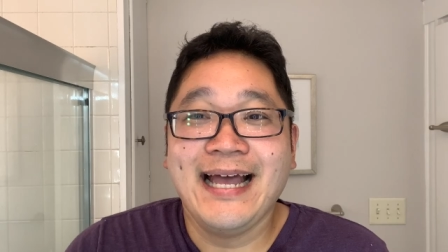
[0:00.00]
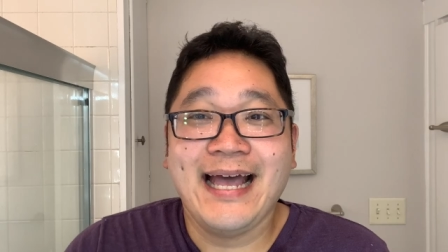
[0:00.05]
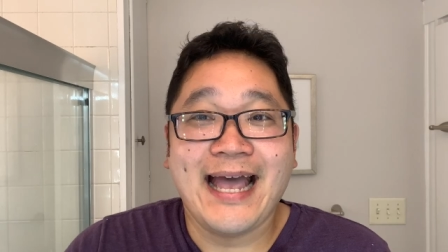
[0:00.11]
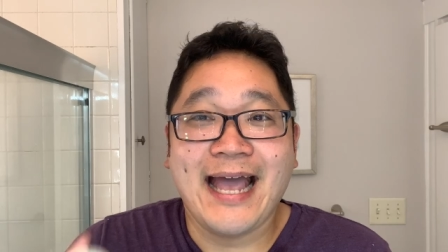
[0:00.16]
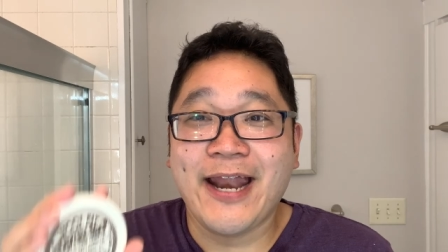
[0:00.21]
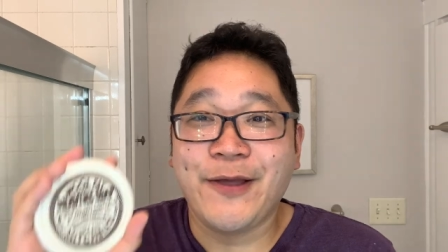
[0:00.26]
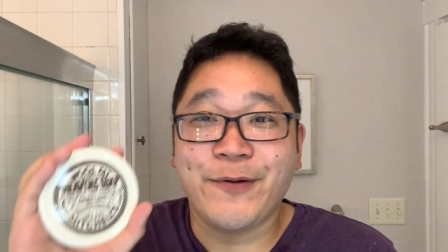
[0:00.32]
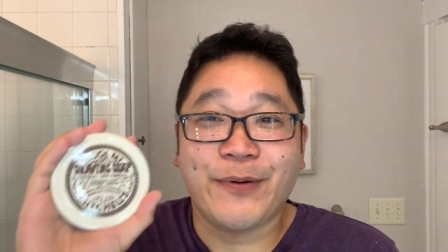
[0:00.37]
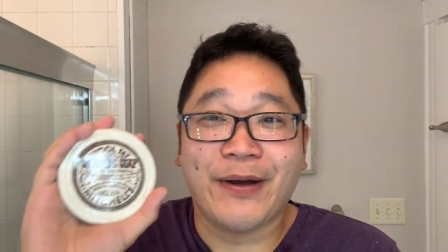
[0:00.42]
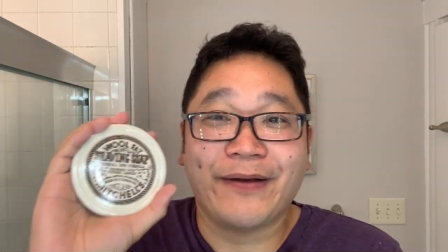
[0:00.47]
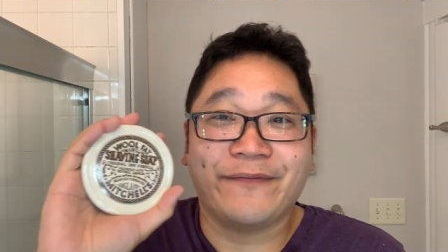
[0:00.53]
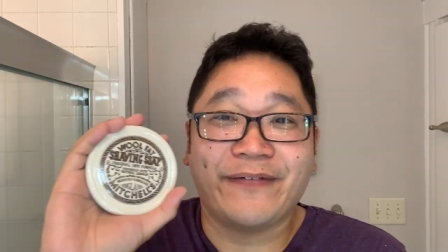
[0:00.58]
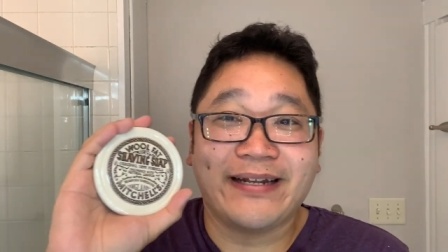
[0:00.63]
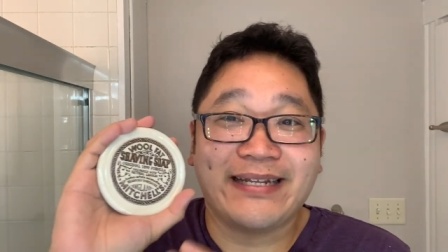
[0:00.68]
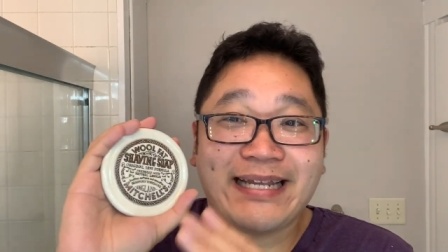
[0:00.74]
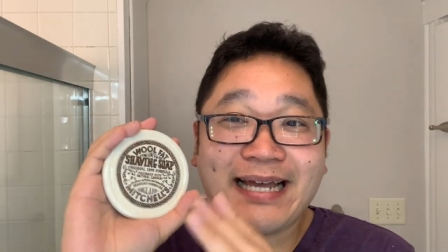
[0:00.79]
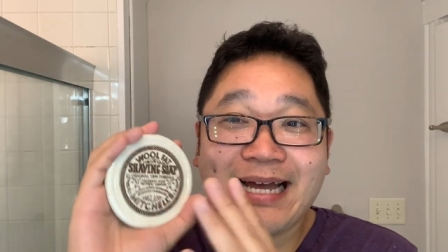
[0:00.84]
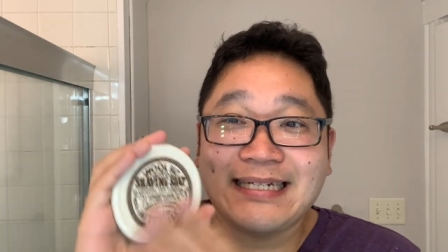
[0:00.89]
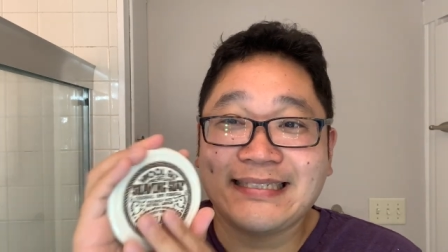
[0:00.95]
Anyway,
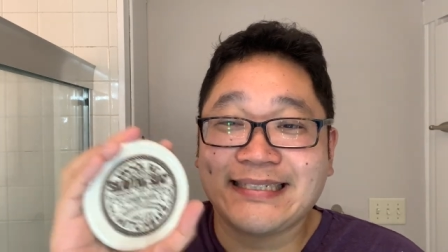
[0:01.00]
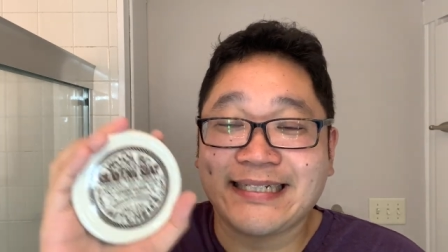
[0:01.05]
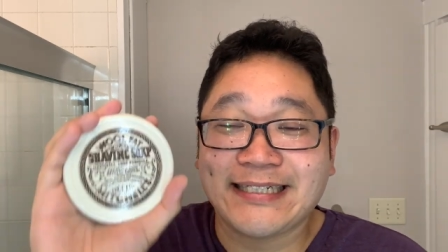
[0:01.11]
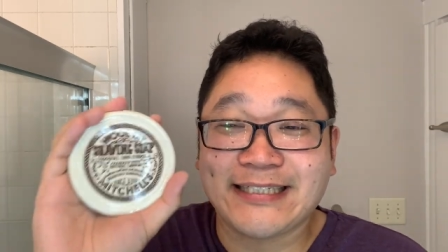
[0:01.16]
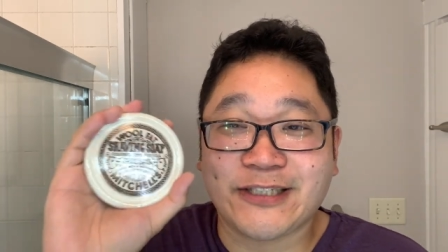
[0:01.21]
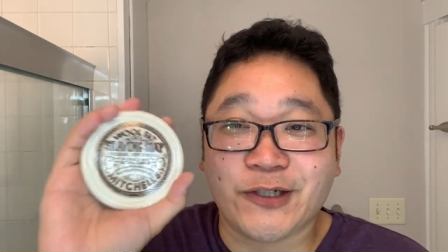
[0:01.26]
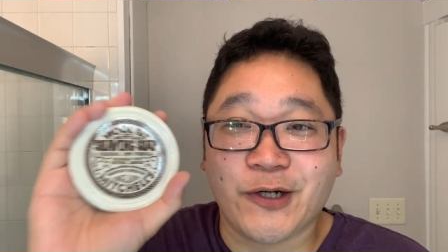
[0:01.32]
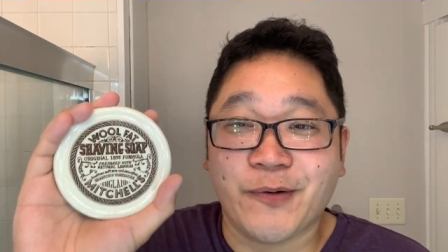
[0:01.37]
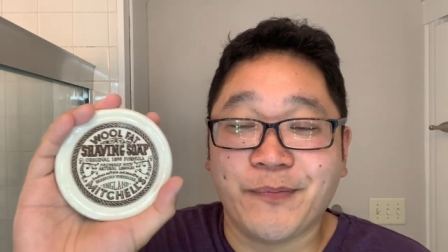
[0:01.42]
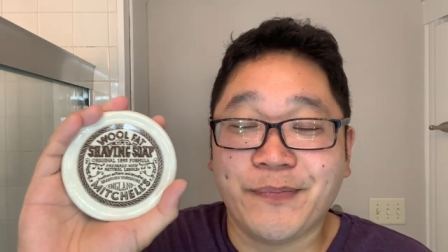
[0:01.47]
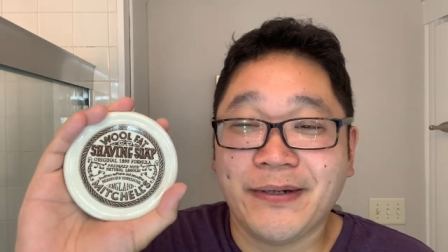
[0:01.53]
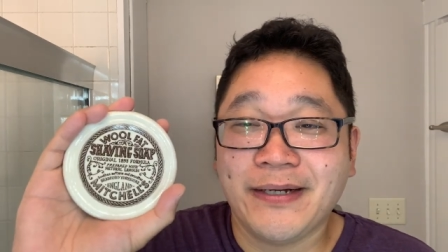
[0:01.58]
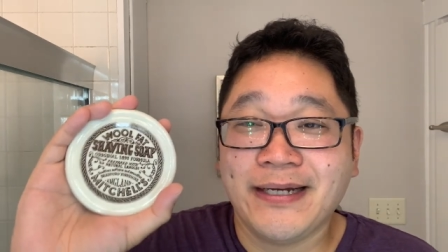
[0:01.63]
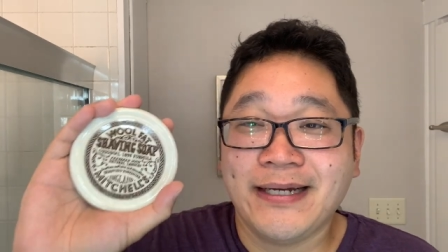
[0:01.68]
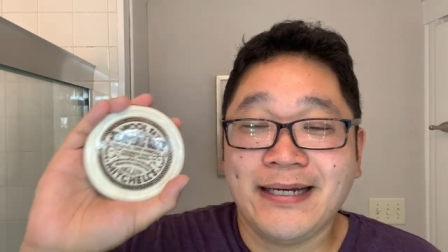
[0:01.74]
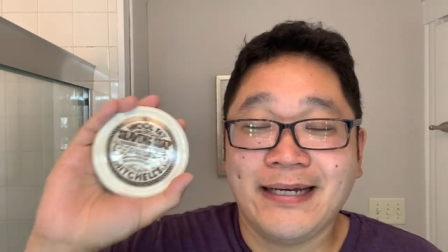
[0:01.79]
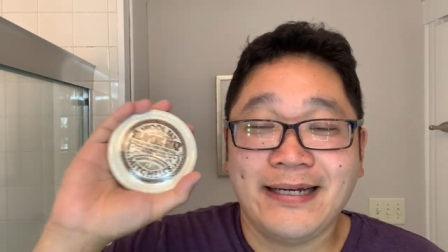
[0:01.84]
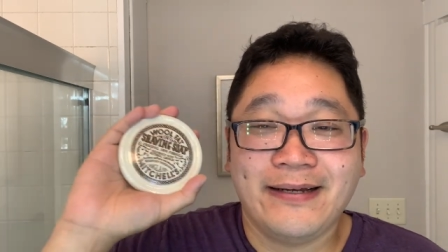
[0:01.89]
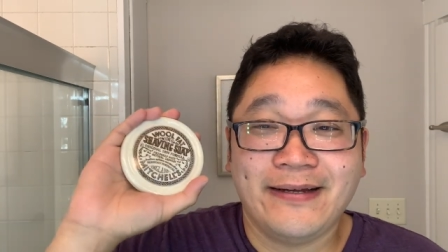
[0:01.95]
fantastic soap,
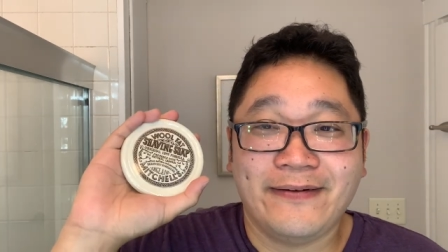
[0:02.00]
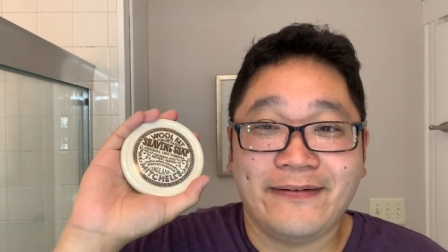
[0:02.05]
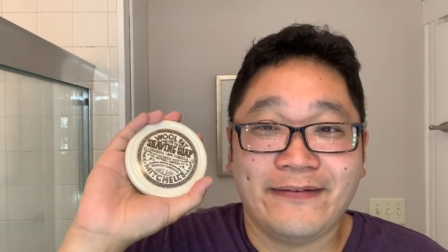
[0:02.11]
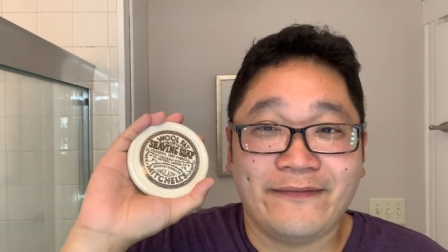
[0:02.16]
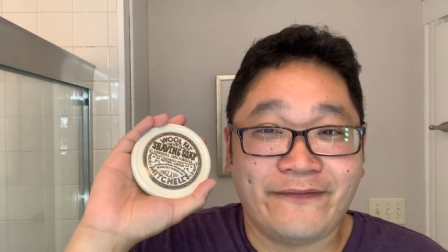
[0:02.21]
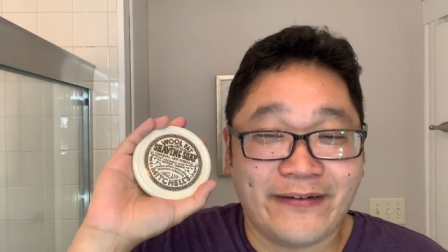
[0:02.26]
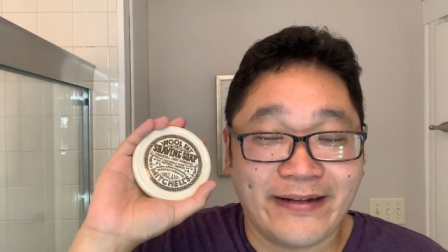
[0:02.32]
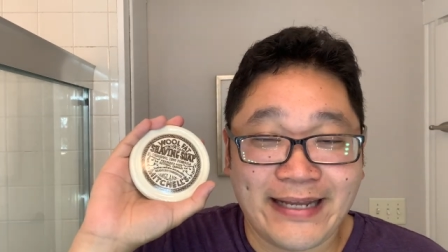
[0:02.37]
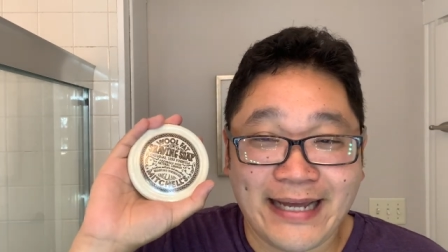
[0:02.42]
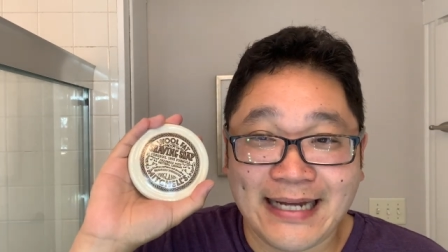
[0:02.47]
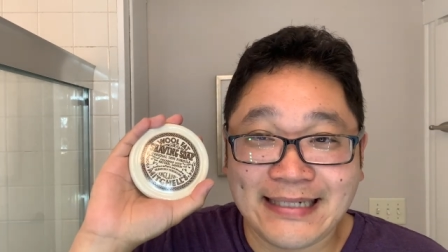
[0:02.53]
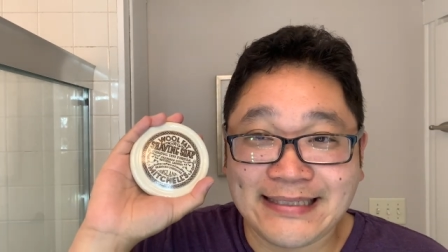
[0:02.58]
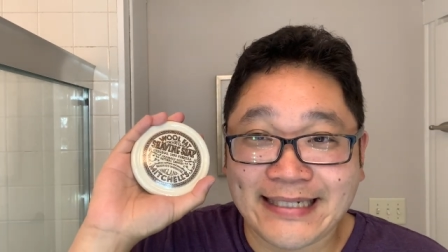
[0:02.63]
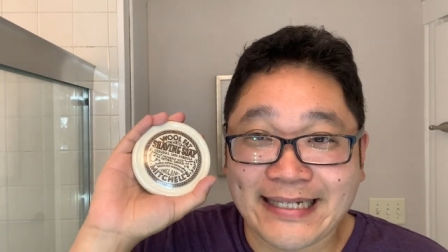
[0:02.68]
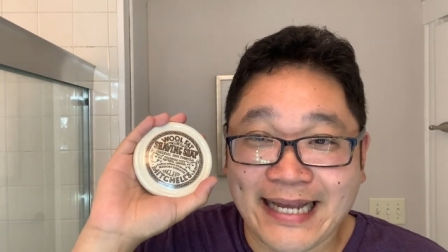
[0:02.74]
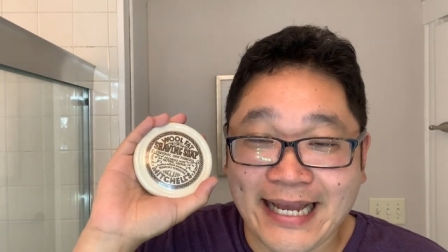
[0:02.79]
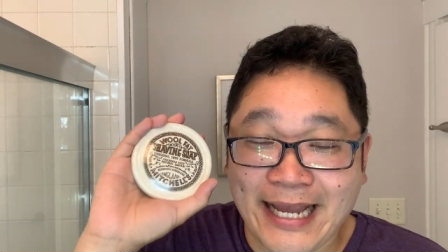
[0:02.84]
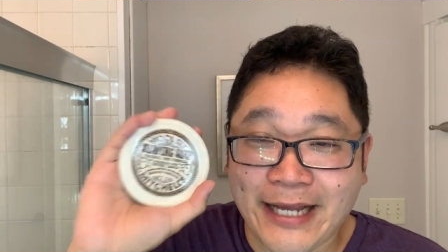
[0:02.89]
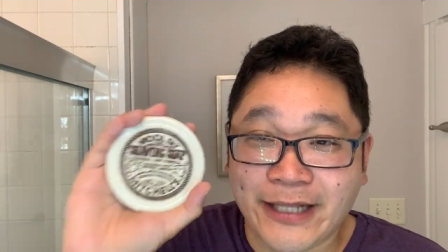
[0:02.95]

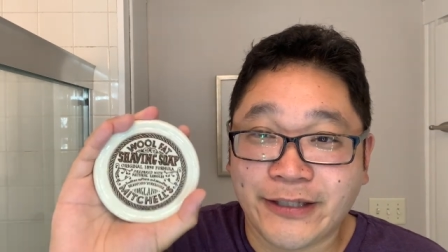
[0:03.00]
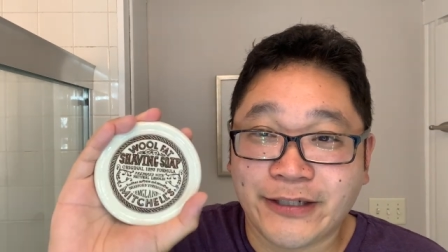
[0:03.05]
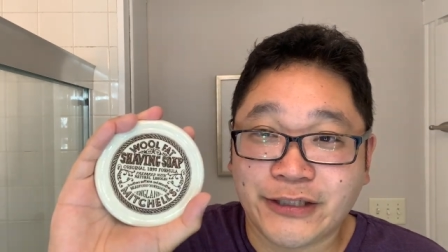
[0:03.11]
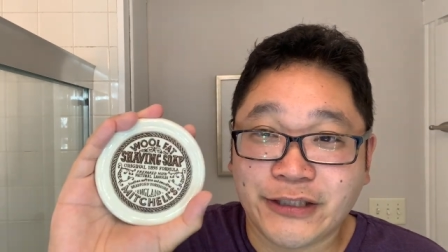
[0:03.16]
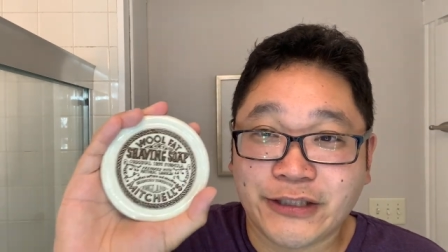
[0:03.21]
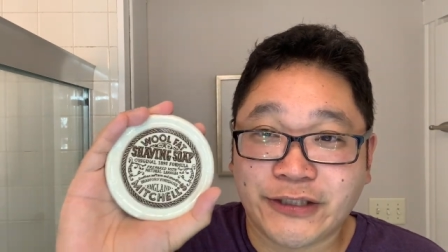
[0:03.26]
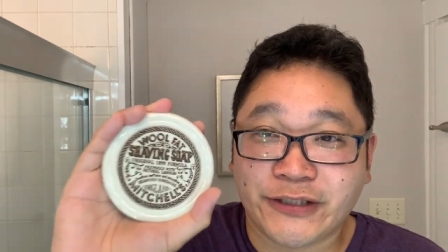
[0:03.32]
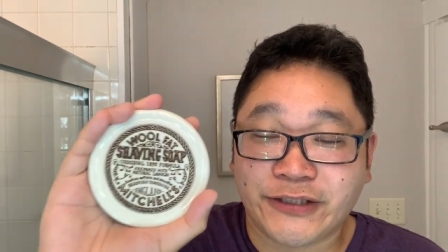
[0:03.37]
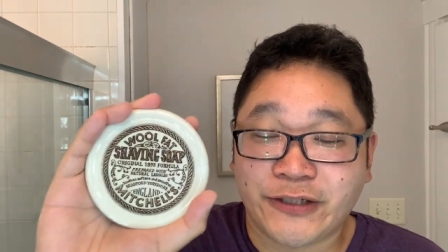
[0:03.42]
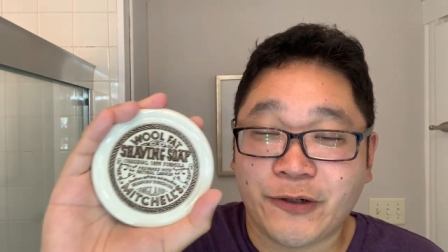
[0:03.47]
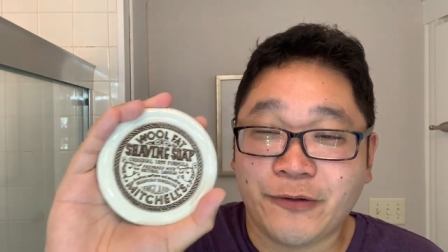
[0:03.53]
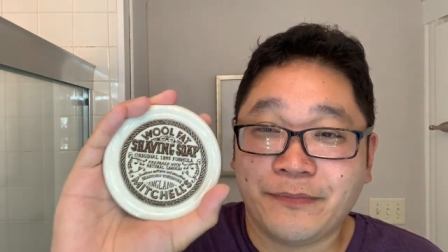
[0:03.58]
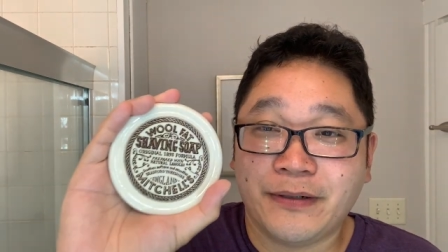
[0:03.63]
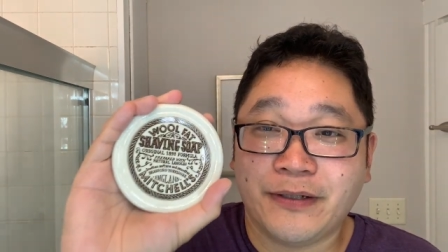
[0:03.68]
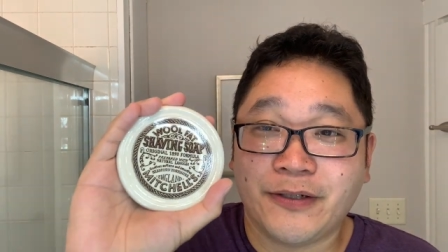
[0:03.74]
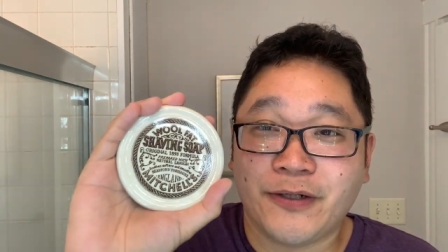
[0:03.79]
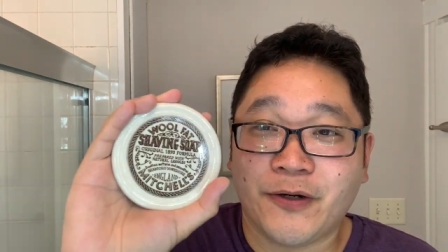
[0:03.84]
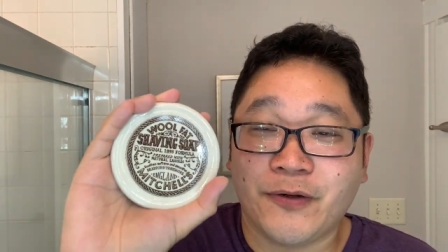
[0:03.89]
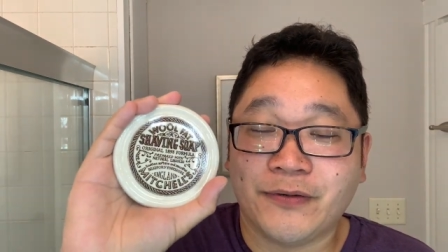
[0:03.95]
fantastic English
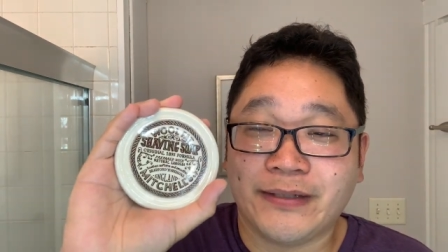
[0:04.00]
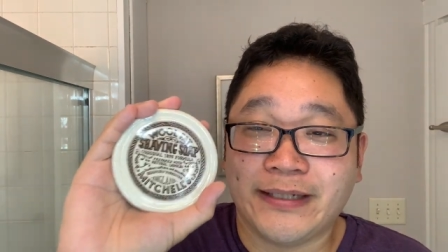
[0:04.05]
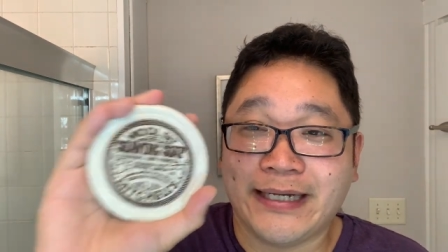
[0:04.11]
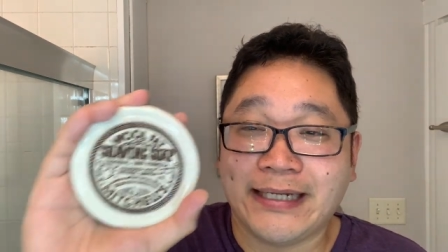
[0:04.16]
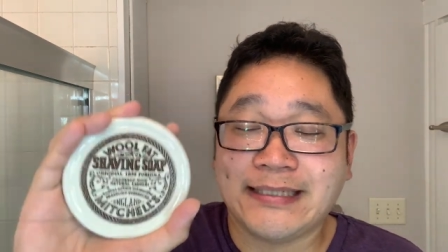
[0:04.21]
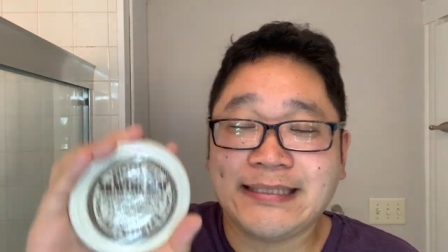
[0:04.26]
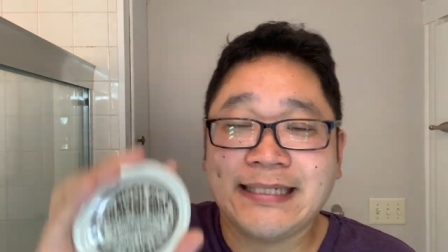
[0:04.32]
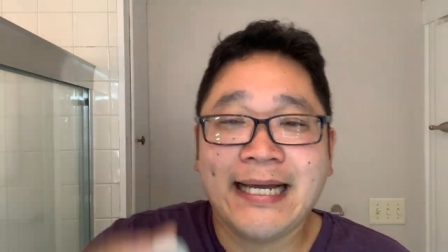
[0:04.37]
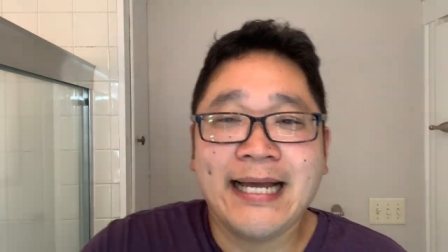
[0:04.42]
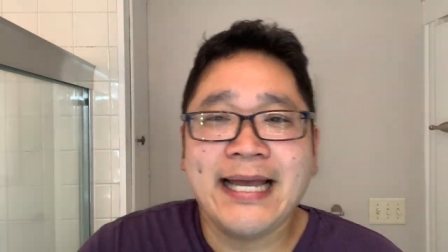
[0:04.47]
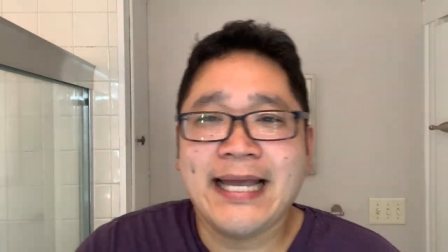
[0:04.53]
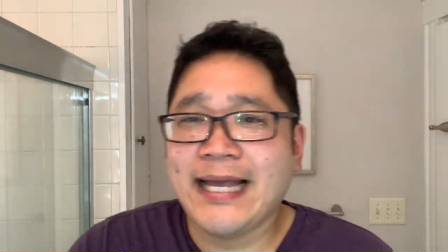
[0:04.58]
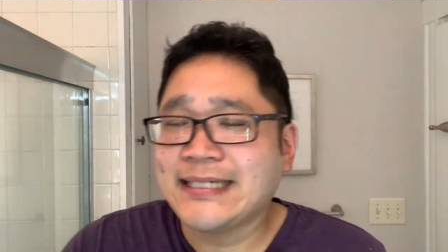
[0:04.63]
soap no less.